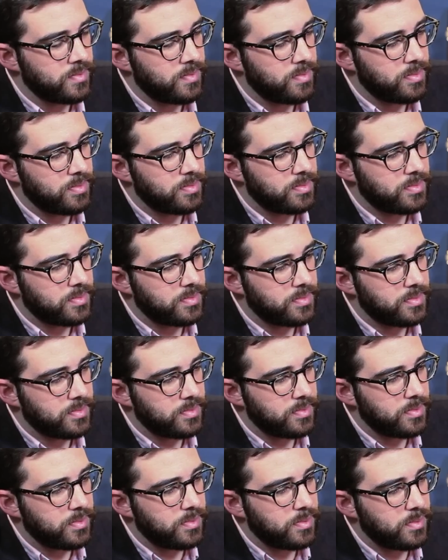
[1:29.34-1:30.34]

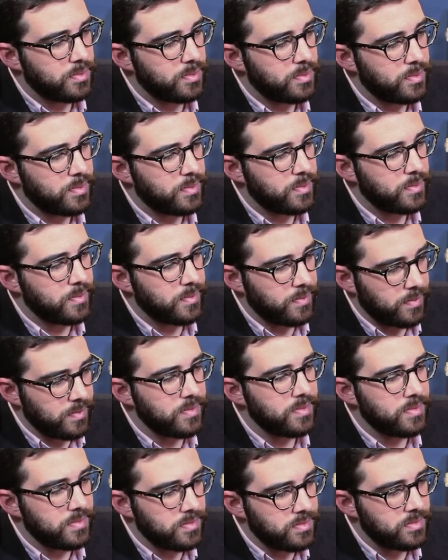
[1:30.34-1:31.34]

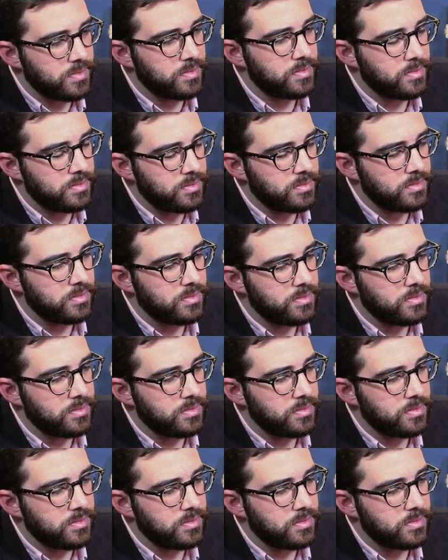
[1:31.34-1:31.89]
This person isn't speaking.